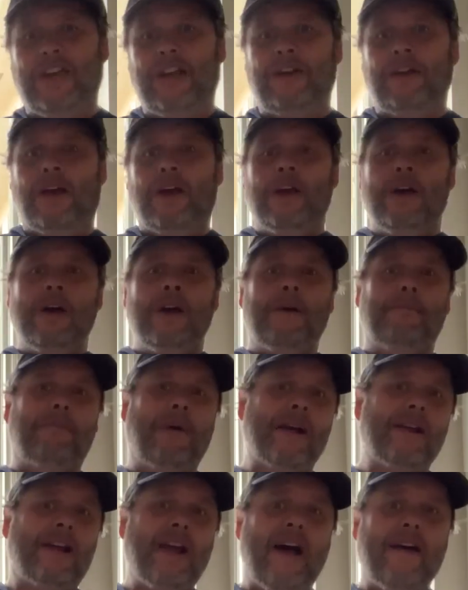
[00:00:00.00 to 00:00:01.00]
chicken.
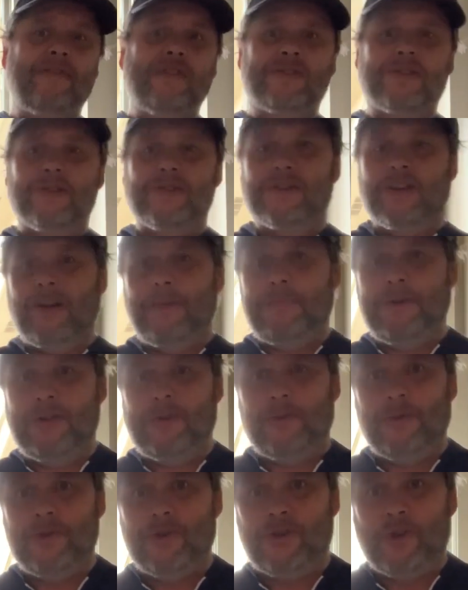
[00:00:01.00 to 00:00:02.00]
Mike Iveso is going to be
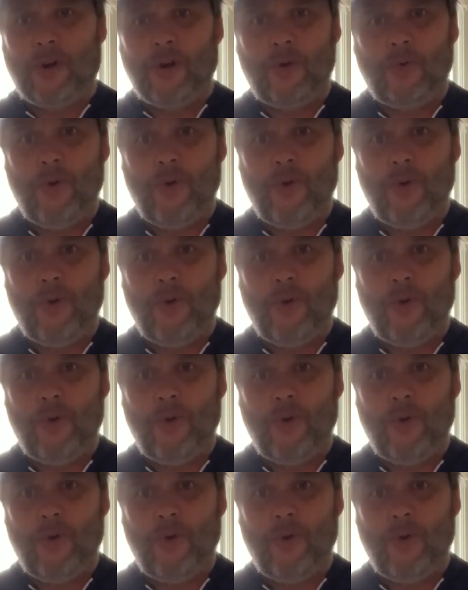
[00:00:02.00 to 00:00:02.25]
doing